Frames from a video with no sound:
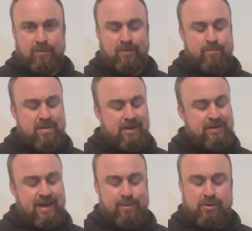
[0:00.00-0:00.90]
Middle of
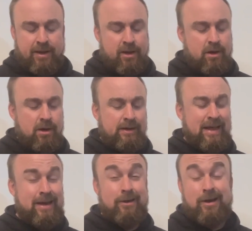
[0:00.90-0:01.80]
the day, bloody hard.
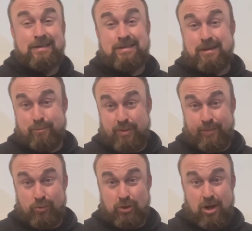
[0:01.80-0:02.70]
Late at night, some
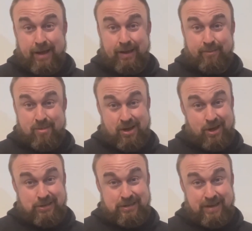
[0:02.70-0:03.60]
people might go
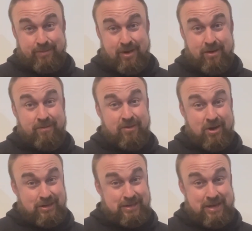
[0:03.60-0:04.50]
to sleep though. If you
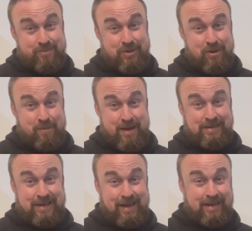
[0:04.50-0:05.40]
go to sleep, you're not
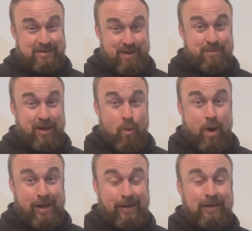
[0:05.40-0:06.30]
meditating. It's about being
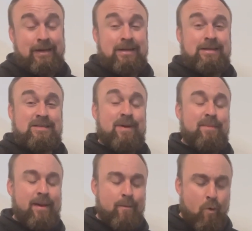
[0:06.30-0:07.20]
awake. It's about
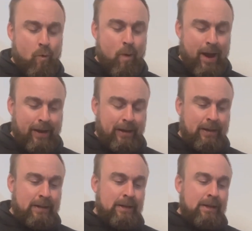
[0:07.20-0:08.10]
being more awake,
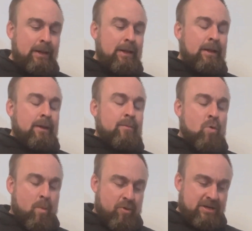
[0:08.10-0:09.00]

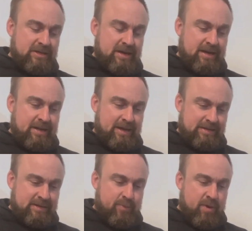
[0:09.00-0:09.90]
more present.
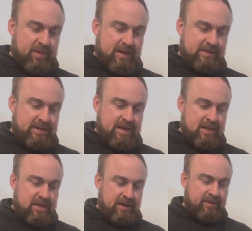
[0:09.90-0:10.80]
That's the key
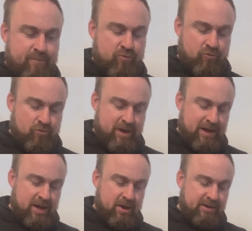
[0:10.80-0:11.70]
thing.
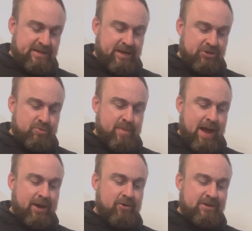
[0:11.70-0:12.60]
Bringing your attention
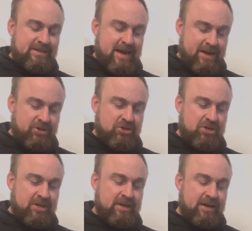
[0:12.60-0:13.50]
back. Your attention